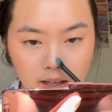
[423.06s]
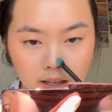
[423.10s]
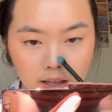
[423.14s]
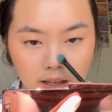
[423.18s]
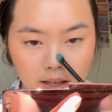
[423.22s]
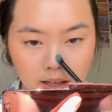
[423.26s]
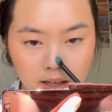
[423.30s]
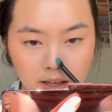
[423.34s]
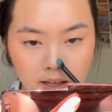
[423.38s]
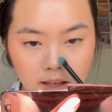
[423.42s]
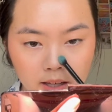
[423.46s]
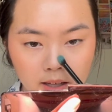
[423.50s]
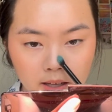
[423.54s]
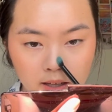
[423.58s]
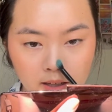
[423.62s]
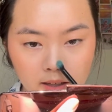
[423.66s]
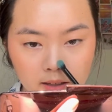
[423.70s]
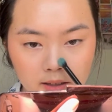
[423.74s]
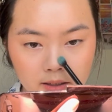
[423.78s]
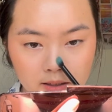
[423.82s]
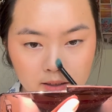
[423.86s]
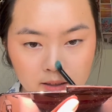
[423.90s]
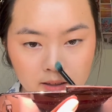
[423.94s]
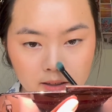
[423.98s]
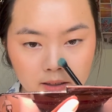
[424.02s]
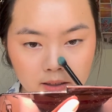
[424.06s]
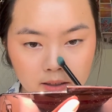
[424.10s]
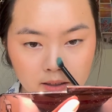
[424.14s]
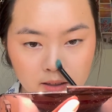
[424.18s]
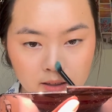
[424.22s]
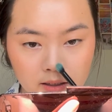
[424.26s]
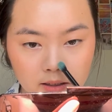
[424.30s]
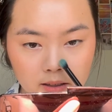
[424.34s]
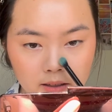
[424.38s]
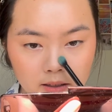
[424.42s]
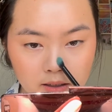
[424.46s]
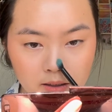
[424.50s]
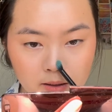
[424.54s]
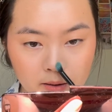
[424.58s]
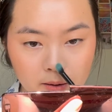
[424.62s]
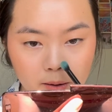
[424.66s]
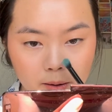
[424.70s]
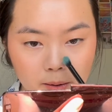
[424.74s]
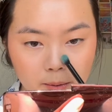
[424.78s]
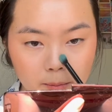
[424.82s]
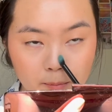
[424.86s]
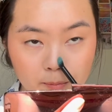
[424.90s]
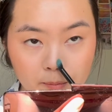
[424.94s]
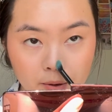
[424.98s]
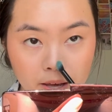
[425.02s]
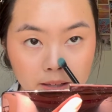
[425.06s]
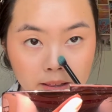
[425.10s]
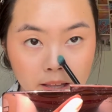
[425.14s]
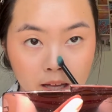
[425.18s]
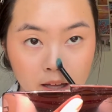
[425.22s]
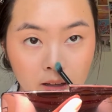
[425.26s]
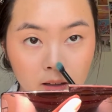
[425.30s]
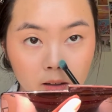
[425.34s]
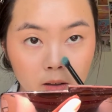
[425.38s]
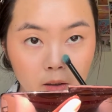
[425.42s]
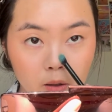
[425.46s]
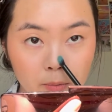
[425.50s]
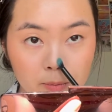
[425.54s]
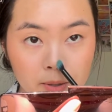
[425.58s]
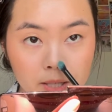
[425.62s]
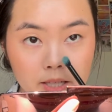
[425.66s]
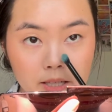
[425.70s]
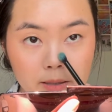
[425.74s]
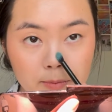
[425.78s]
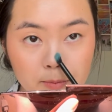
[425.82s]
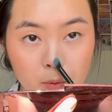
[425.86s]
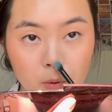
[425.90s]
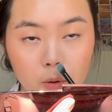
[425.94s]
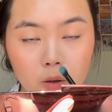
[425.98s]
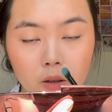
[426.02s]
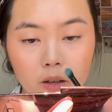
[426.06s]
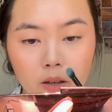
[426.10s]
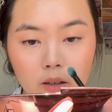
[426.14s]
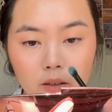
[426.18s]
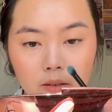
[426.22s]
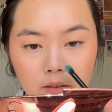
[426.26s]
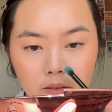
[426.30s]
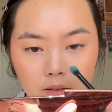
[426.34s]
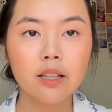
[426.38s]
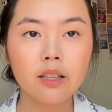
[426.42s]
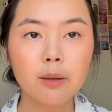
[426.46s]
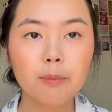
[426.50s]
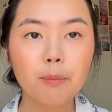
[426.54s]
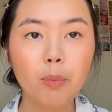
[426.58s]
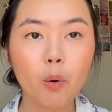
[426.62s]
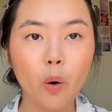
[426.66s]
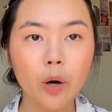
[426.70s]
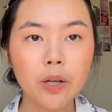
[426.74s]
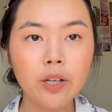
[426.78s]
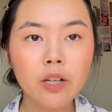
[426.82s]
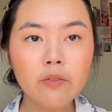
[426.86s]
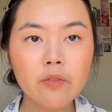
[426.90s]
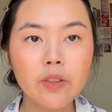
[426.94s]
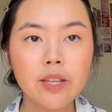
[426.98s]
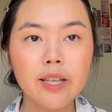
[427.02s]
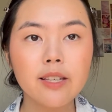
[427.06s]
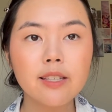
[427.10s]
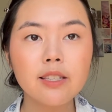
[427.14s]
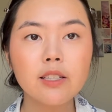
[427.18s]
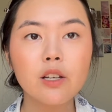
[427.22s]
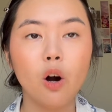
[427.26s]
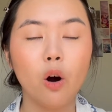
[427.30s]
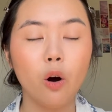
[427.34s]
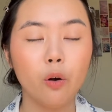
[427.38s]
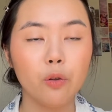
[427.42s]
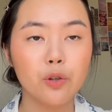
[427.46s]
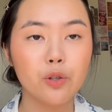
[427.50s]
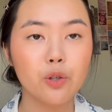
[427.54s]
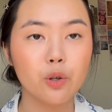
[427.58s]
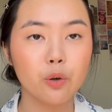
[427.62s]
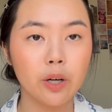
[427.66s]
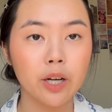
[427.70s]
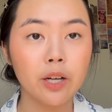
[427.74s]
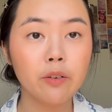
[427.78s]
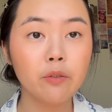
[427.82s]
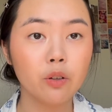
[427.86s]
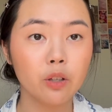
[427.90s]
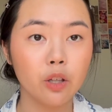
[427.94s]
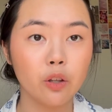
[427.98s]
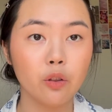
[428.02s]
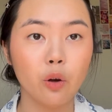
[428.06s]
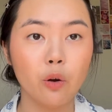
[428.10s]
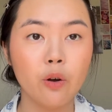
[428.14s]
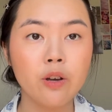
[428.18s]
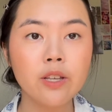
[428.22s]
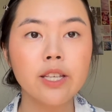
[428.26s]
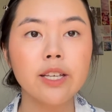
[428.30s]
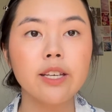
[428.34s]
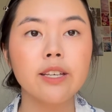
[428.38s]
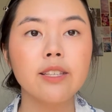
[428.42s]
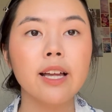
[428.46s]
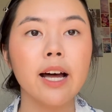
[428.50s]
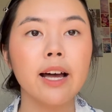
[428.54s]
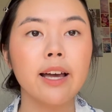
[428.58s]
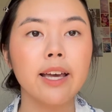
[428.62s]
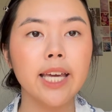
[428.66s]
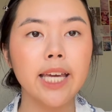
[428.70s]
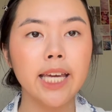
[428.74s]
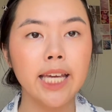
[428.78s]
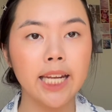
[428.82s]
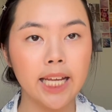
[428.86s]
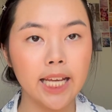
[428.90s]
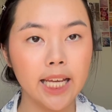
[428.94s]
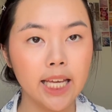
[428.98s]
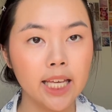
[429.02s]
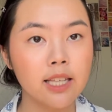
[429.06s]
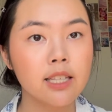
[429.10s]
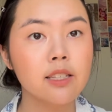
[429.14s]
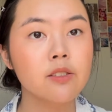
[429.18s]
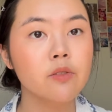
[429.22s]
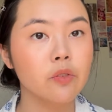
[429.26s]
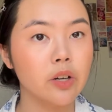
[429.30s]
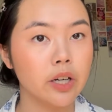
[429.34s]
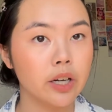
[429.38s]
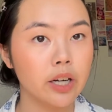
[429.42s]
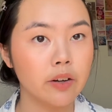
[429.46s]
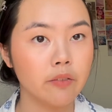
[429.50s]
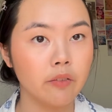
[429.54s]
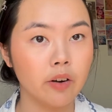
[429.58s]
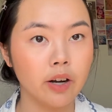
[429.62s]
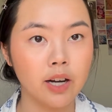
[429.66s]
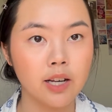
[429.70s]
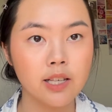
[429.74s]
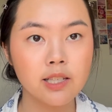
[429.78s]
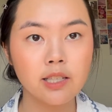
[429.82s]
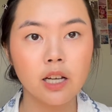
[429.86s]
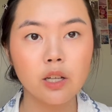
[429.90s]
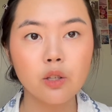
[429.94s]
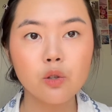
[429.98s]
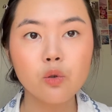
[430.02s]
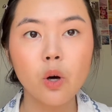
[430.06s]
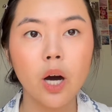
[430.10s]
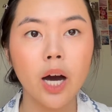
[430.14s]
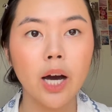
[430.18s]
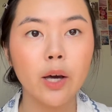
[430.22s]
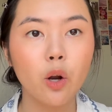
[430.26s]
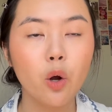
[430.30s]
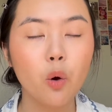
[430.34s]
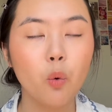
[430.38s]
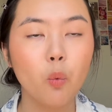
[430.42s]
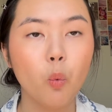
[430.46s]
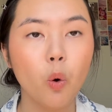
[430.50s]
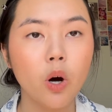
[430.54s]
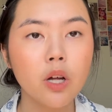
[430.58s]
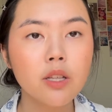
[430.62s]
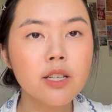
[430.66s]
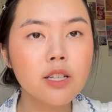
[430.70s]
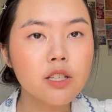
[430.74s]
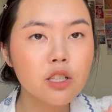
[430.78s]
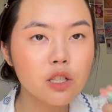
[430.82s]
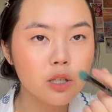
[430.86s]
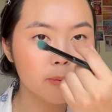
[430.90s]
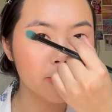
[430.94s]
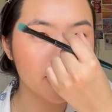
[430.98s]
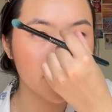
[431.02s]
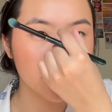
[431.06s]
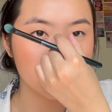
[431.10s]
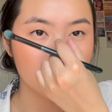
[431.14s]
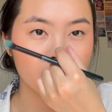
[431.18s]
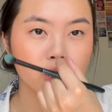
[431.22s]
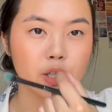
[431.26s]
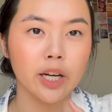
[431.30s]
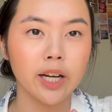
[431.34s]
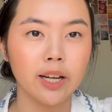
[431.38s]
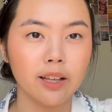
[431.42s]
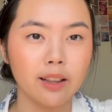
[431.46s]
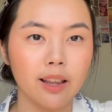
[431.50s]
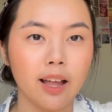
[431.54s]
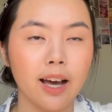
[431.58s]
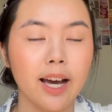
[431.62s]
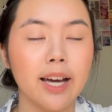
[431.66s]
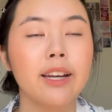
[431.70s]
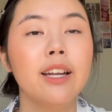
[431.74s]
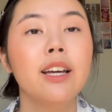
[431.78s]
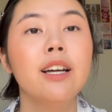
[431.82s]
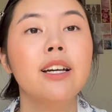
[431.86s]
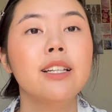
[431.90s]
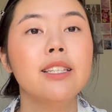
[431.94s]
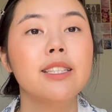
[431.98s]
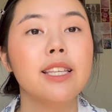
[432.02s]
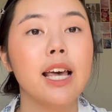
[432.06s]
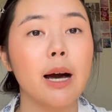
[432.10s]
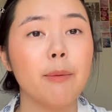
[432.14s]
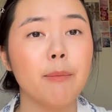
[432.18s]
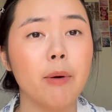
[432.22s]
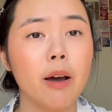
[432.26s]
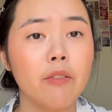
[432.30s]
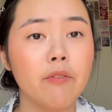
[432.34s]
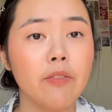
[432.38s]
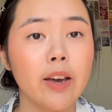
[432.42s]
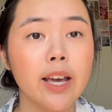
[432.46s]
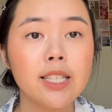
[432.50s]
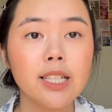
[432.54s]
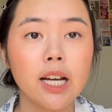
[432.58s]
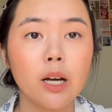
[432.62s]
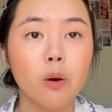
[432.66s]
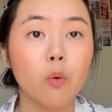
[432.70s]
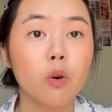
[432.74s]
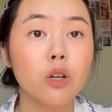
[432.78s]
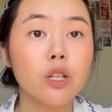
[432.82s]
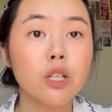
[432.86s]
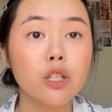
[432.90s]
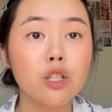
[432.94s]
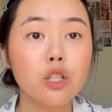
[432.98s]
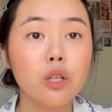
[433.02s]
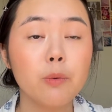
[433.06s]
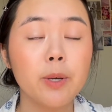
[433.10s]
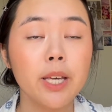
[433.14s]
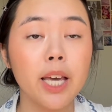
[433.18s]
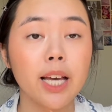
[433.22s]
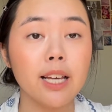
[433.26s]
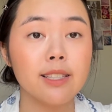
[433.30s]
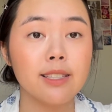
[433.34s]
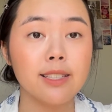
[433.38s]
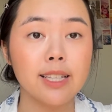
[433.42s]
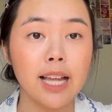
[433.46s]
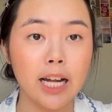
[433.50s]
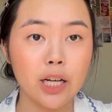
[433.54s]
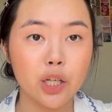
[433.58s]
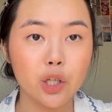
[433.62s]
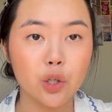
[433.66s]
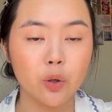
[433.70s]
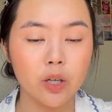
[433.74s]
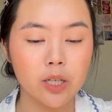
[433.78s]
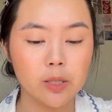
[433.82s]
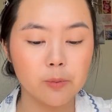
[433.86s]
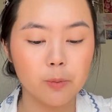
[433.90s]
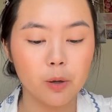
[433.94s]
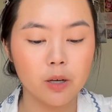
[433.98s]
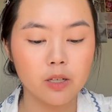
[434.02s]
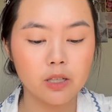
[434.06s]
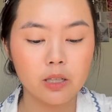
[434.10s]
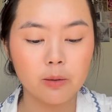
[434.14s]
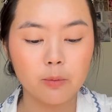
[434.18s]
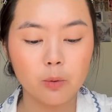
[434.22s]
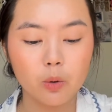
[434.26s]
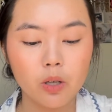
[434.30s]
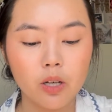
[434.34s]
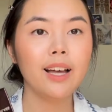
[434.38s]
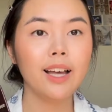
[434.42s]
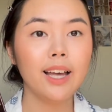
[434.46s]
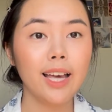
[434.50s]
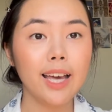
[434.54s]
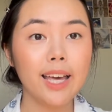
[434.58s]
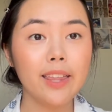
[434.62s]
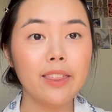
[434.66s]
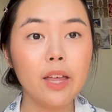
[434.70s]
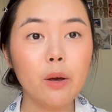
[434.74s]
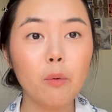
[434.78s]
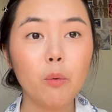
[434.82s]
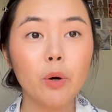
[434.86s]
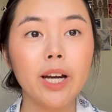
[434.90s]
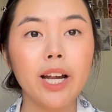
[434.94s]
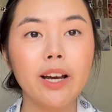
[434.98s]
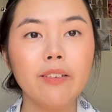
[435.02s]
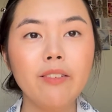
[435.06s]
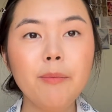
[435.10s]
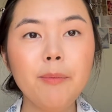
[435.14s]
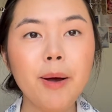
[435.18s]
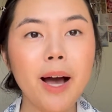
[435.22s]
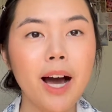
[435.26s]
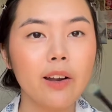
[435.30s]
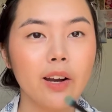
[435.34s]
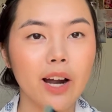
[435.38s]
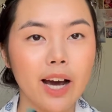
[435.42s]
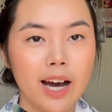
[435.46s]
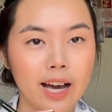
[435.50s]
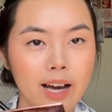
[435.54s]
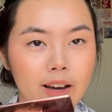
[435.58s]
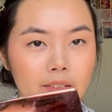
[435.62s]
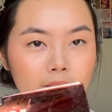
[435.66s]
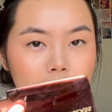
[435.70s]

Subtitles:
and make that a little bit smaller. The point of this contouring for nose is that it is very, very subtle. I don't want it to be a straight line down my face. I want it to be as natural as possible. And then whatever powder I have